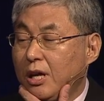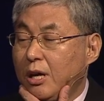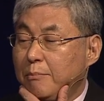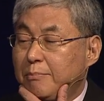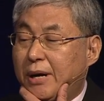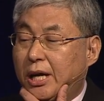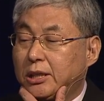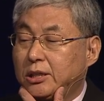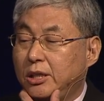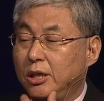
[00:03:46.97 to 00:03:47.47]

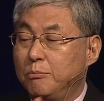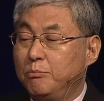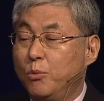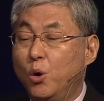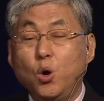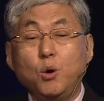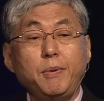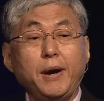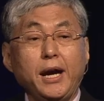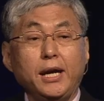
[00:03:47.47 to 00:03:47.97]
But the
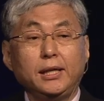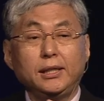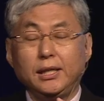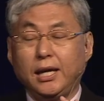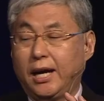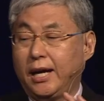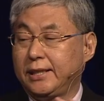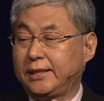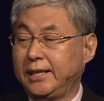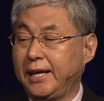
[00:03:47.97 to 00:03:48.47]
mobile
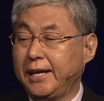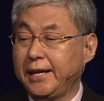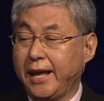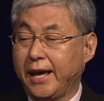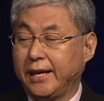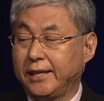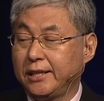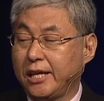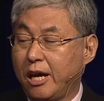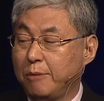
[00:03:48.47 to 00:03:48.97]

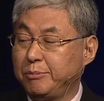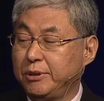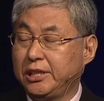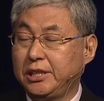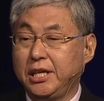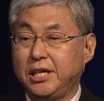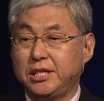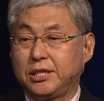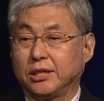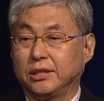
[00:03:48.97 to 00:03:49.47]
DNN
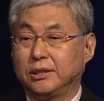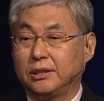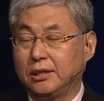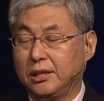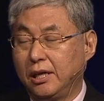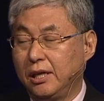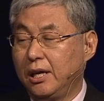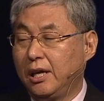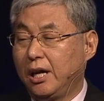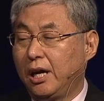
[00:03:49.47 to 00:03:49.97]
application,
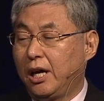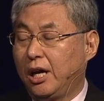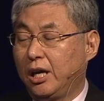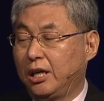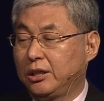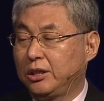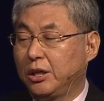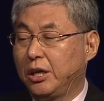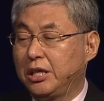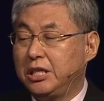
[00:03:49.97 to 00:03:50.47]

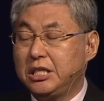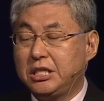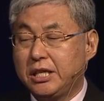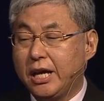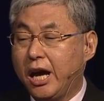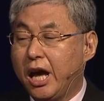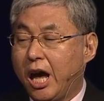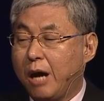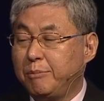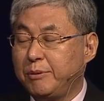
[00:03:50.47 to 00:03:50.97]
its
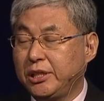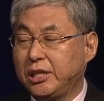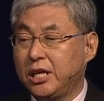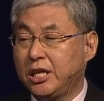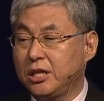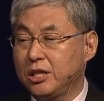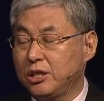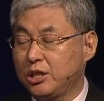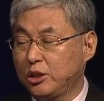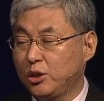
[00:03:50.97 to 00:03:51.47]

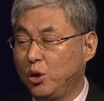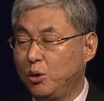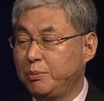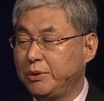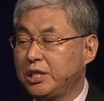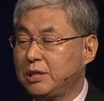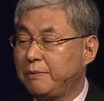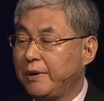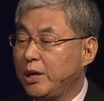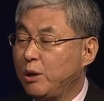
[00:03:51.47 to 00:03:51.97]
application scope
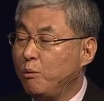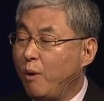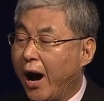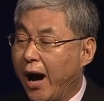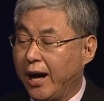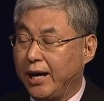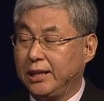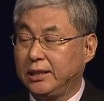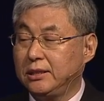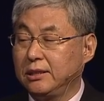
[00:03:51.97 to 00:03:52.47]
is very
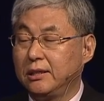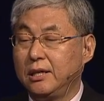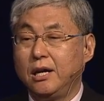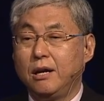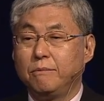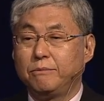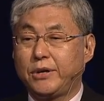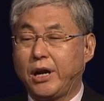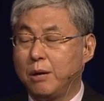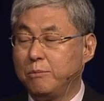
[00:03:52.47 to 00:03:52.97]
wide,
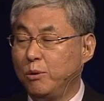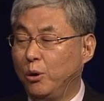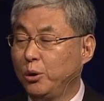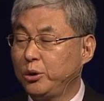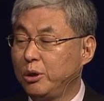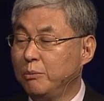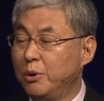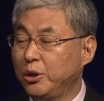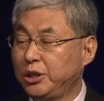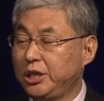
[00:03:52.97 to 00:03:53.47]
from
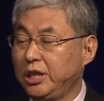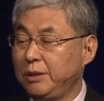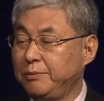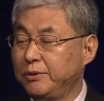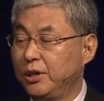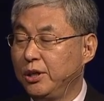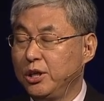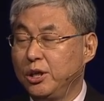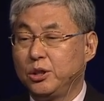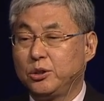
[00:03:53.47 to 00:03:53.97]
automotive
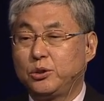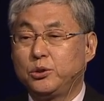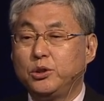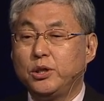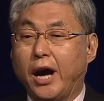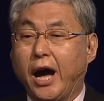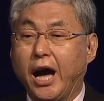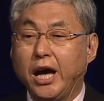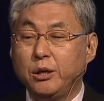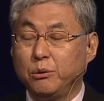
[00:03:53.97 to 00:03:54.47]

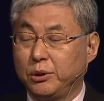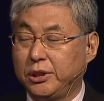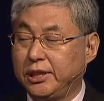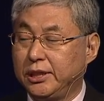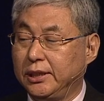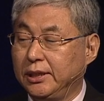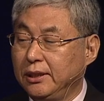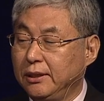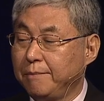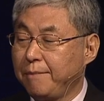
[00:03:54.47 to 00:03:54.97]
to
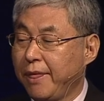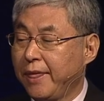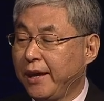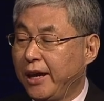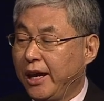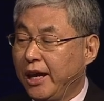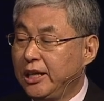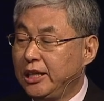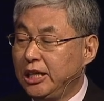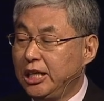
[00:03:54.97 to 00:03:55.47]
IoT,
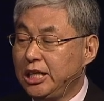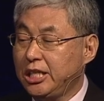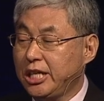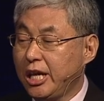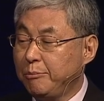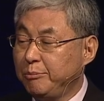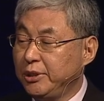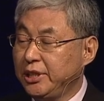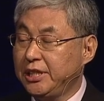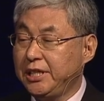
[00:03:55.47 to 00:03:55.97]
and each
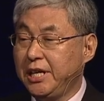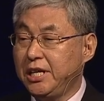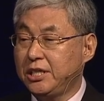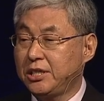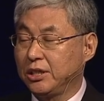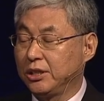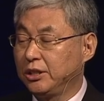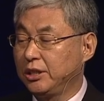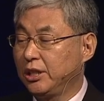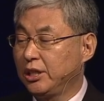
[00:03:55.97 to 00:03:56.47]

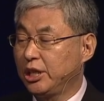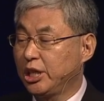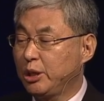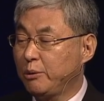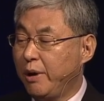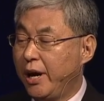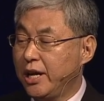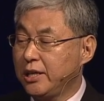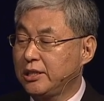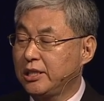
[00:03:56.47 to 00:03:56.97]
application
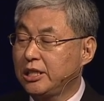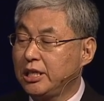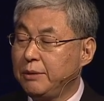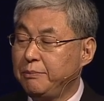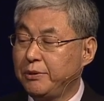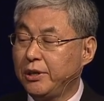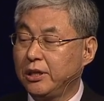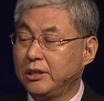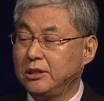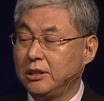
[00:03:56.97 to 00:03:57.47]
requires
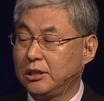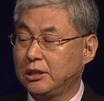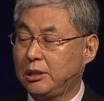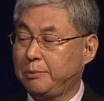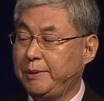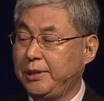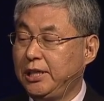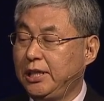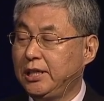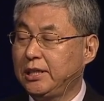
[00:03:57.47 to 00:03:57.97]
different
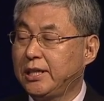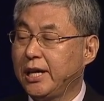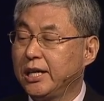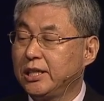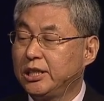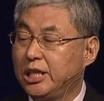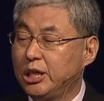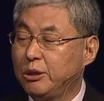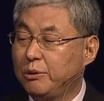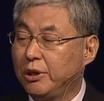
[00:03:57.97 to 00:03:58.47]
speed
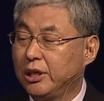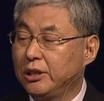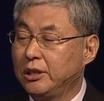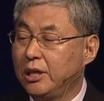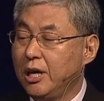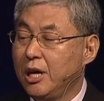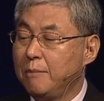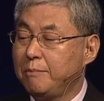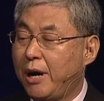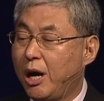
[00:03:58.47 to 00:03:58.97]
and
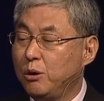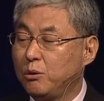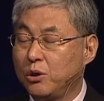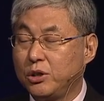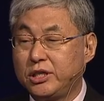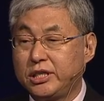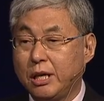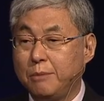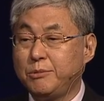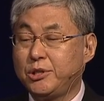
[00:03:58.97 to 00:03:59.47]
different power
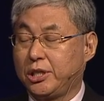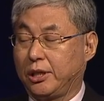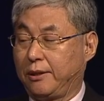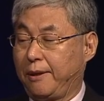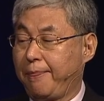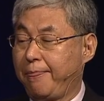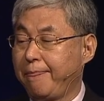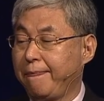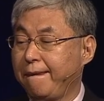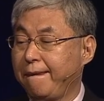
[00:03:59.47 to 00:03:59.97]
consumption.